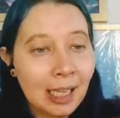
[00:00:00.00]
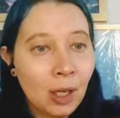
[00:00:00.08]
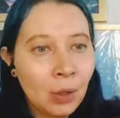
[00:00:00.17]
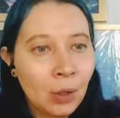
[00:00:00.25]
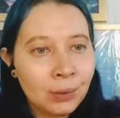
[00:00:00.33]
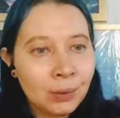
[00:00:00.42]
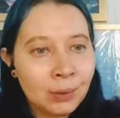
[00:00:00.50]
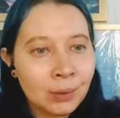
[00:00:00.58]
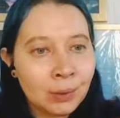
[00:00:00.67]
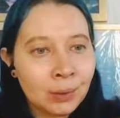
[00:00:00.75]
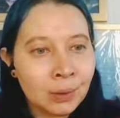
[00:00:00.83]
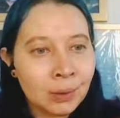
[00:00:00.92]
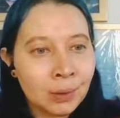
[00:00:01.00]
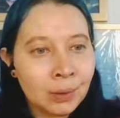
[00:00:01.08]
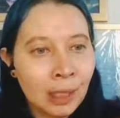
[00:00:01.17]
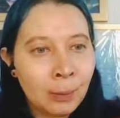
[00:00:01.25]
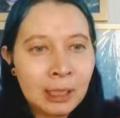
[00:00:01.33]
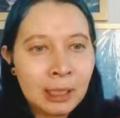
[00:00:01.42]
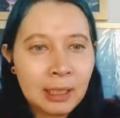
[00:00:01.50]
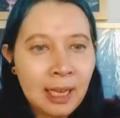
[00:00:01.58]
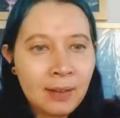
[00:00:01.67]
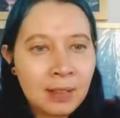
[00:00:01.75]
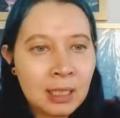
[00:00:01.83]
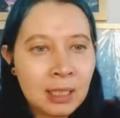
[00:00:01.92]
Oh, I wouldn't
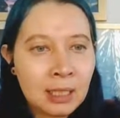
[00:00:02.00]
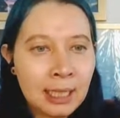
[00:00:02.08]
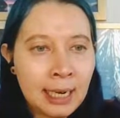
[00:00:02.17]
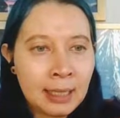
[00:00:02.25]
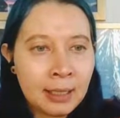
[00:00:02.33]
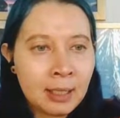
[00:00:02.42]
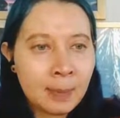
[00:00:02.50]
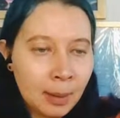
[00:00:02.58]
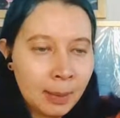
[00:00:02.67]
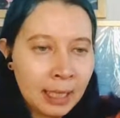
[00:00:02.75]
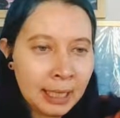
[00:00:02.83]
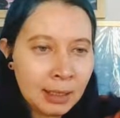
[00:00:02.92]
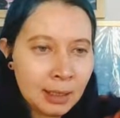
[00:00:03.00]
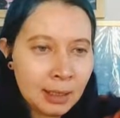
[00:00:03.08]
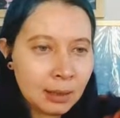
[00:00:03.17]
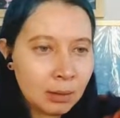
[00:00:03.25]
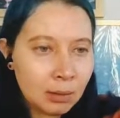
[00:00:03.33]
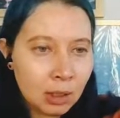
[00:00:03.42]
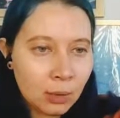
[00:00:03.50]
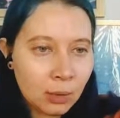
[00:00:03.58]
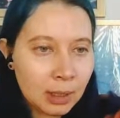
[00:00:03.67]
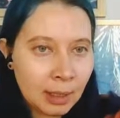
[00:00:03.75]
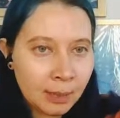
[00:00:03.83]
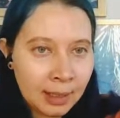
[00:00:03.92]
have stairs, but I could still do
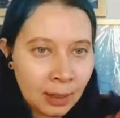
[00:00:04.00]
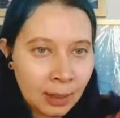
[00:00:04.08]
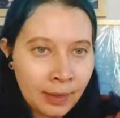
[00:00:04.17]
something with